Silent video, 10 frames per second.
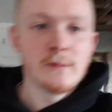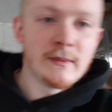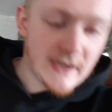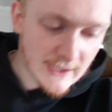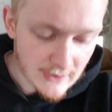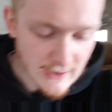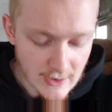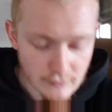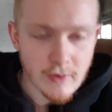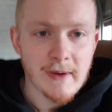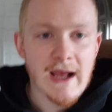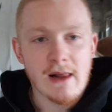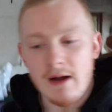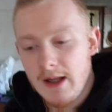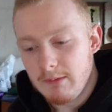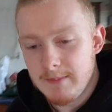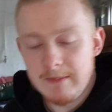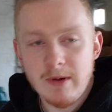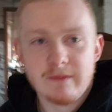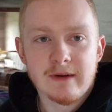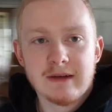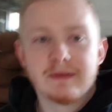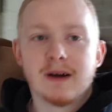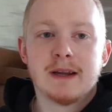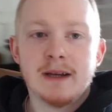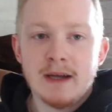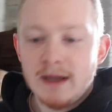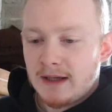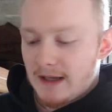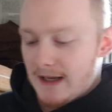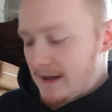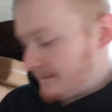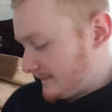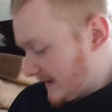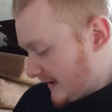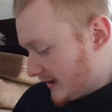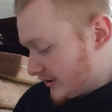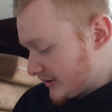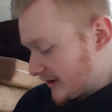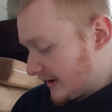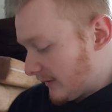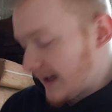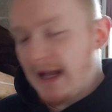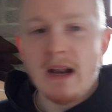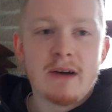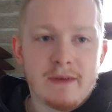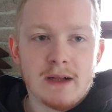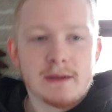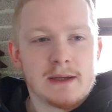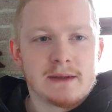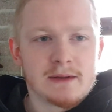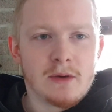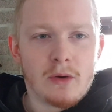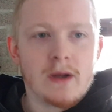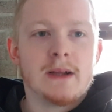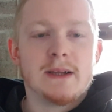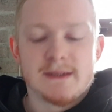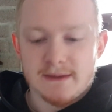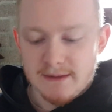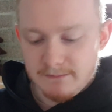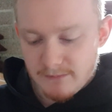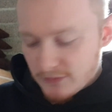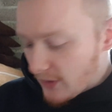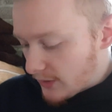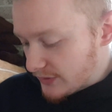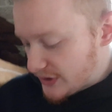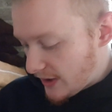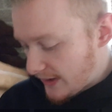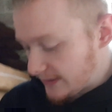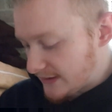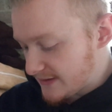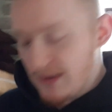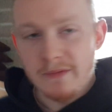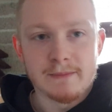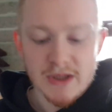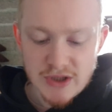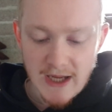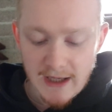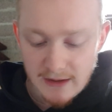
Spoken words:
like rubbing alcohol would be perfectly fine. If you want to get off all the oils and the road shite, the stuff in the chain.